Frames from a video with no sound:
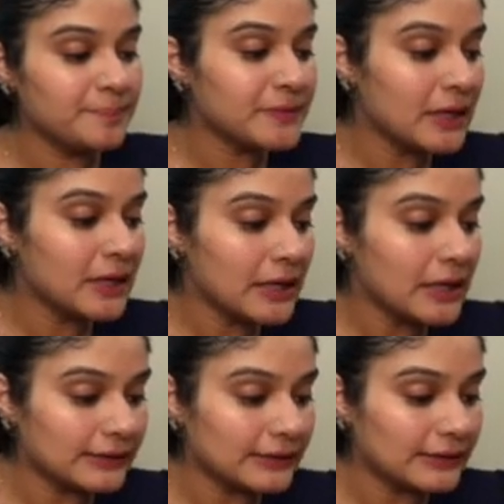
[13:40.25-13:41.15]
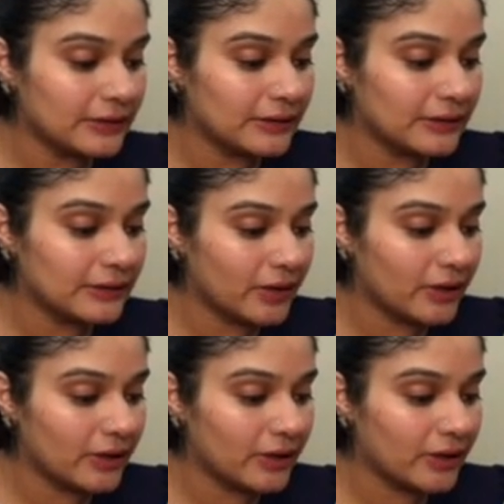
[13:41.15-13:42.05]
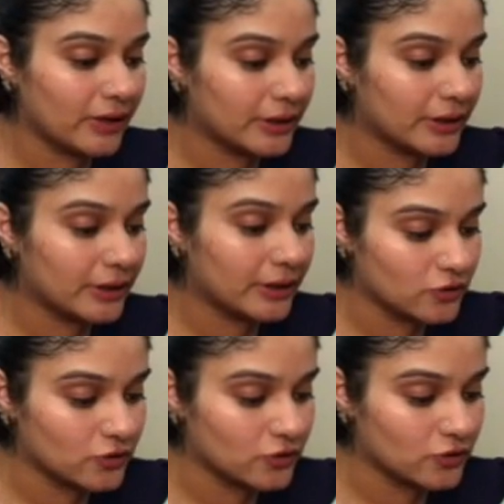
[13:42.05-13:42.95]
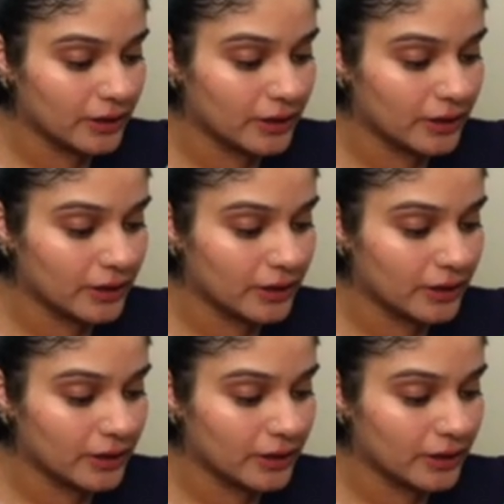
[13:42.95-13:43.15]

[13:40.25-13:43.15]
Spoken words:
And silver and mercury, I have mentioned it right here.